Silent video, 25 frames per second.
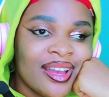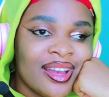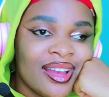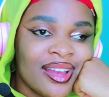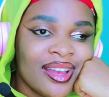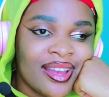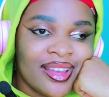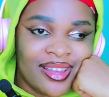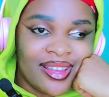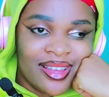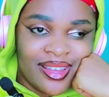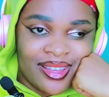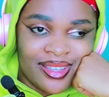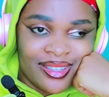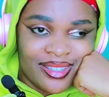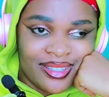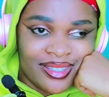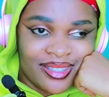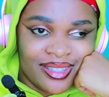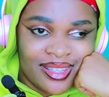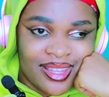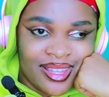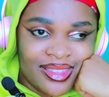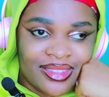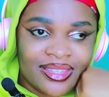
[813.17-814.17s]

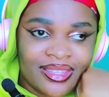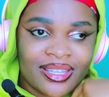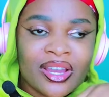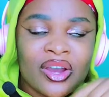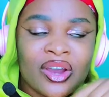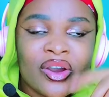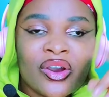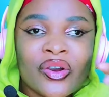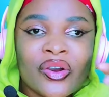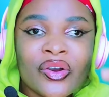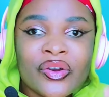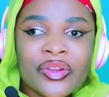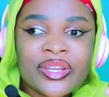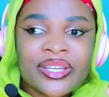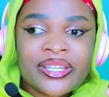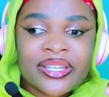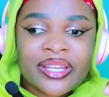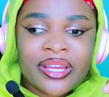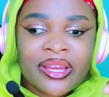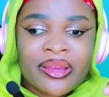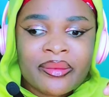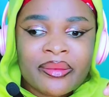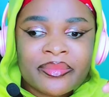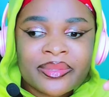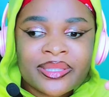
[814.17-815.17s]
the
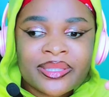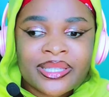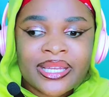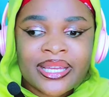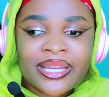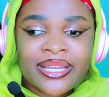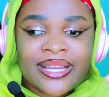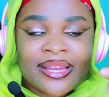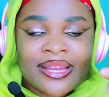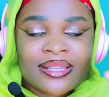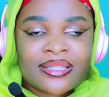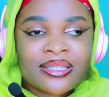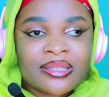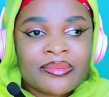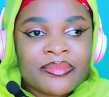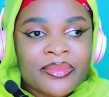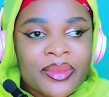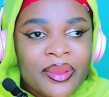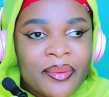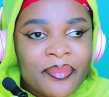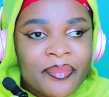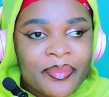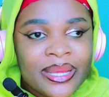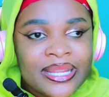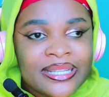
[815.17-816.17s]
ODM, the
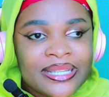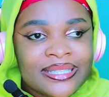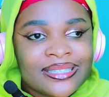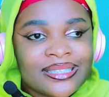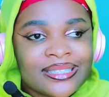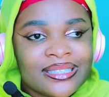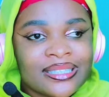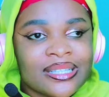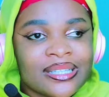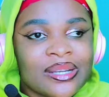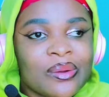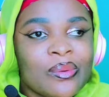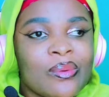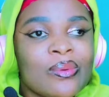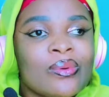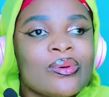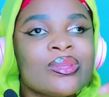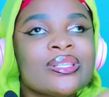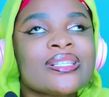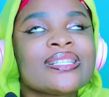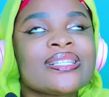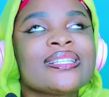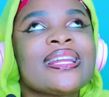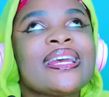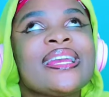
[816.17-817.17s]
Azimio party,
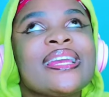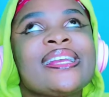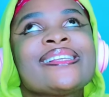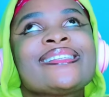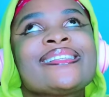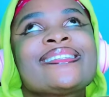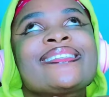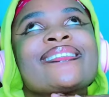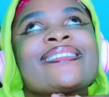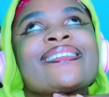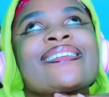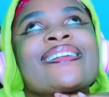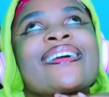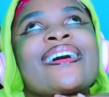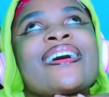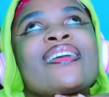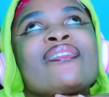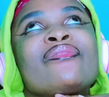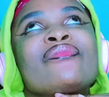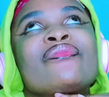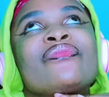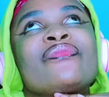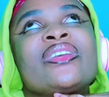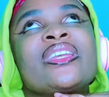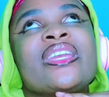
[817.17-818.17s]
was like
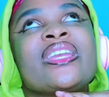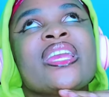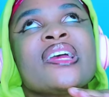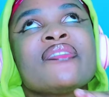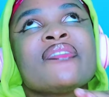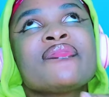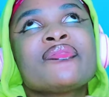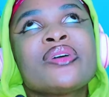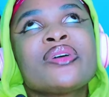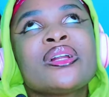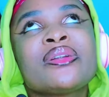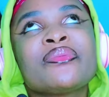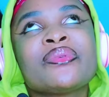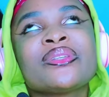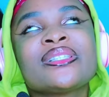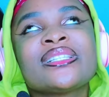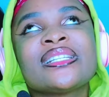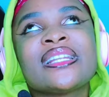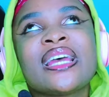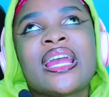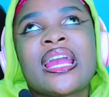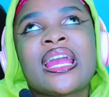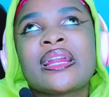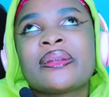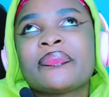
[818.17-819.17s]
striving. Everyone was
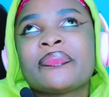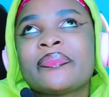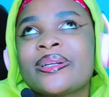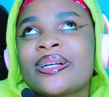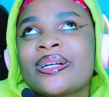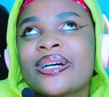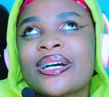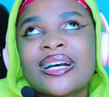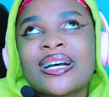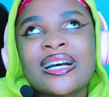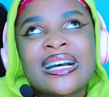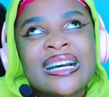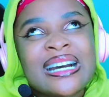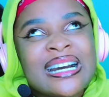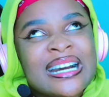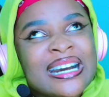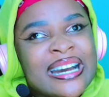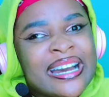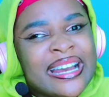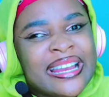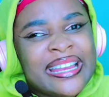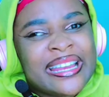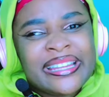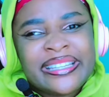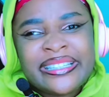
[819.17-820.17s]
like,
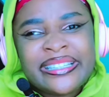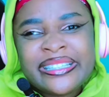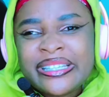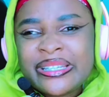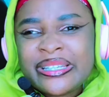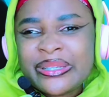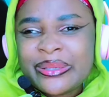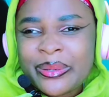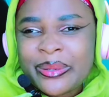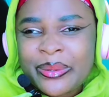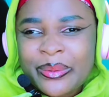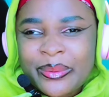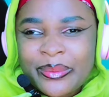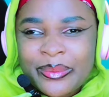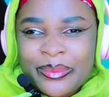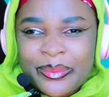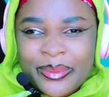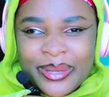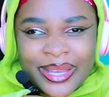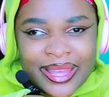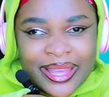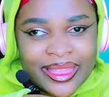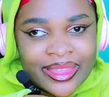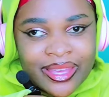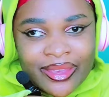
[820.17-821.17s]
in no
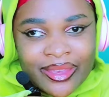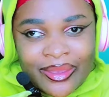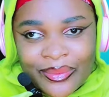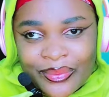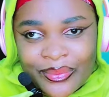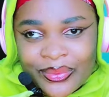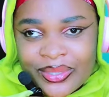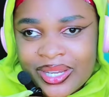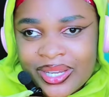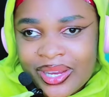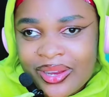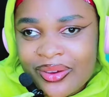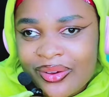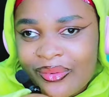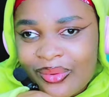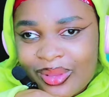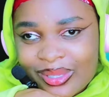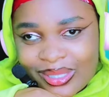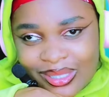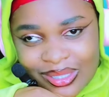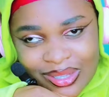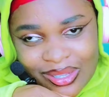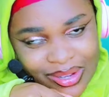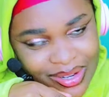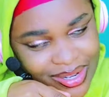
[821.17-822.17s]
way the UDA
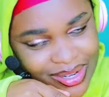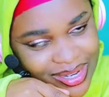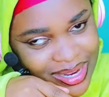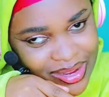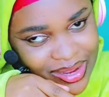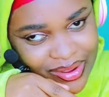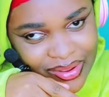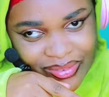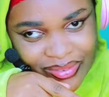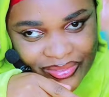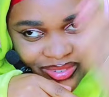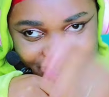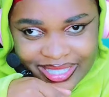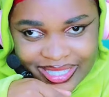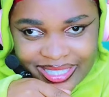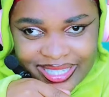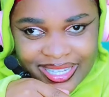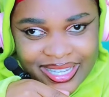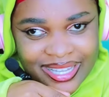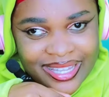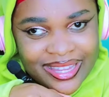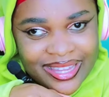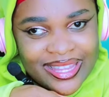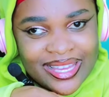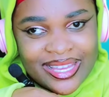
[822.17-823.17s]
was gonna
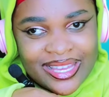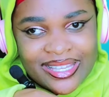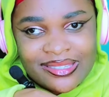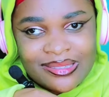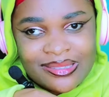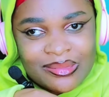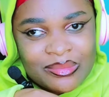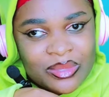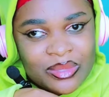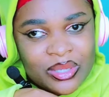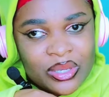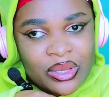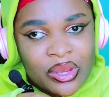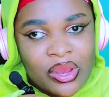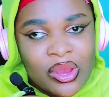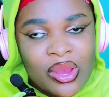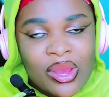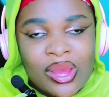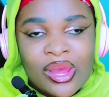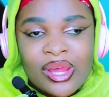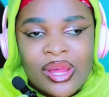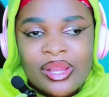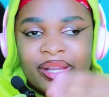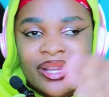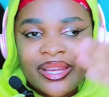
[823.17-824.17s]
overtake the Azimio.
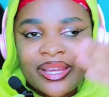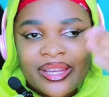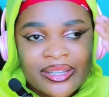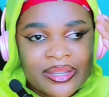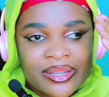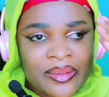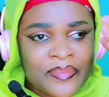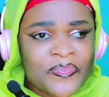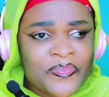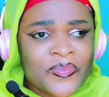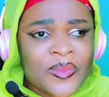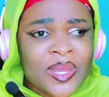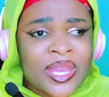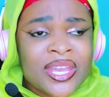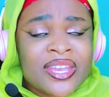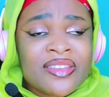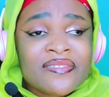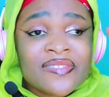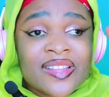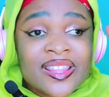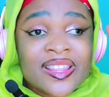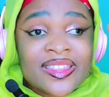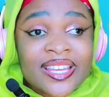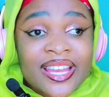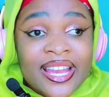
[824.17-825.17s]
Like,
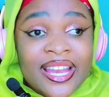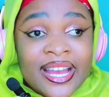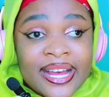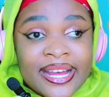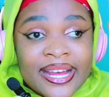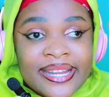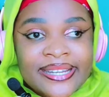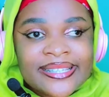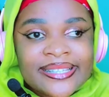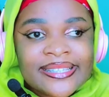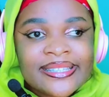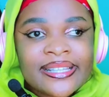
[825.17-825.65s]
even they had